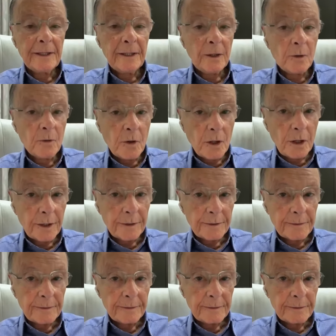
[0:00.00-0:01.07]
And I
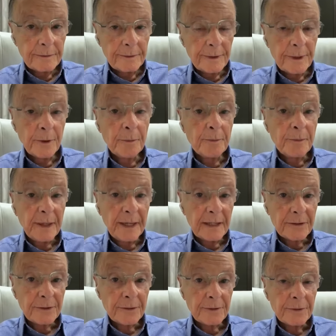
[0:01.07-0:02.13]
pray,
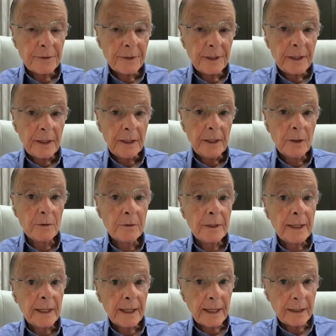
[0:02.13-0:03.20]
I ask,
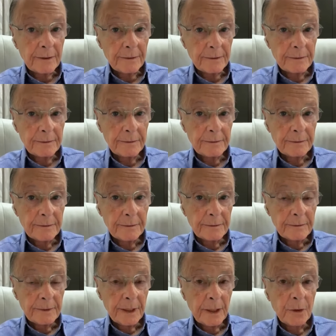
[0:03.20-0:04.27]
I
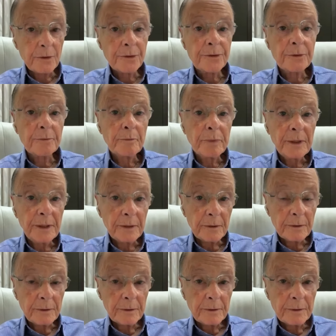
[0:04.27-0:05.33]
desire,
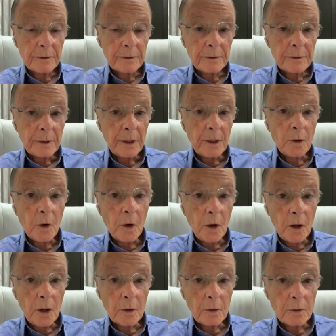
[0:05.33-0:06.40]
I
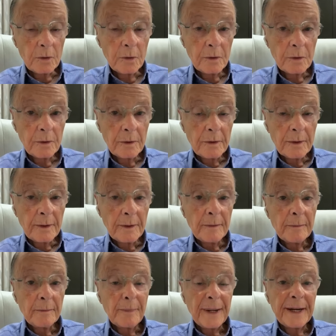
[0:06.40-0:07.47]
supplicate, I cry
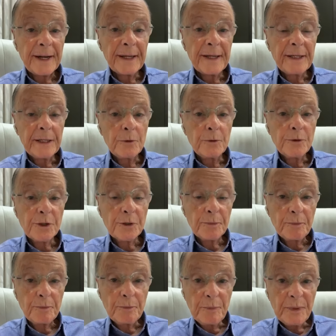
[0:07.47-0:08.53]
out to God
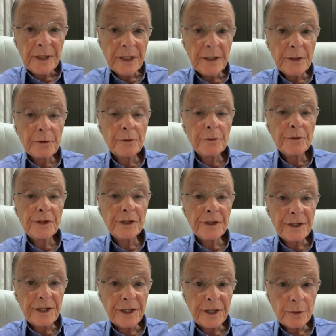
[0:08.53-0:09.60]
so that
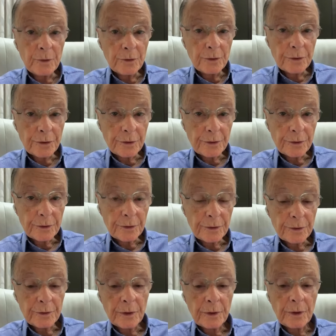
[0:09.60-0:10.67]
His Holy
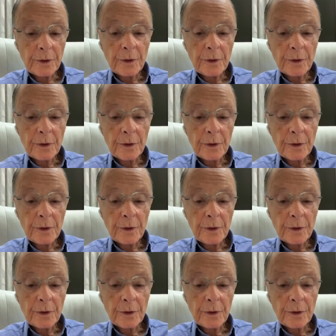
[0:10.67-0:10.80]
Spirit,